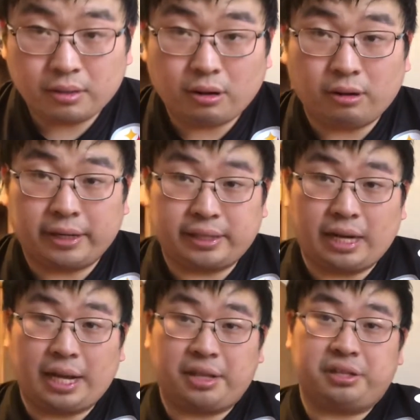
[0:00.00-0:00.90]
All right,
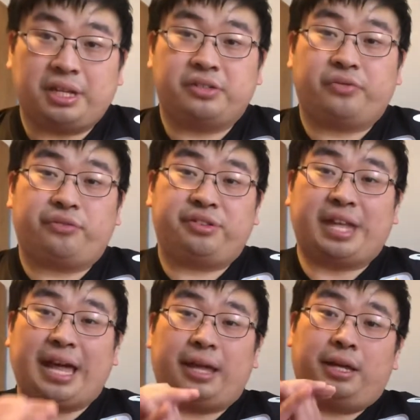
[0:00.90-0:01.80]
guys, thank you for
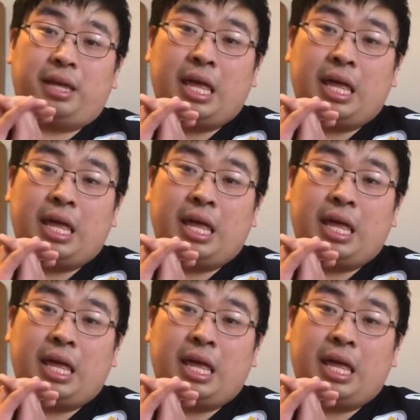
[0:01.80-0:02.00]
that.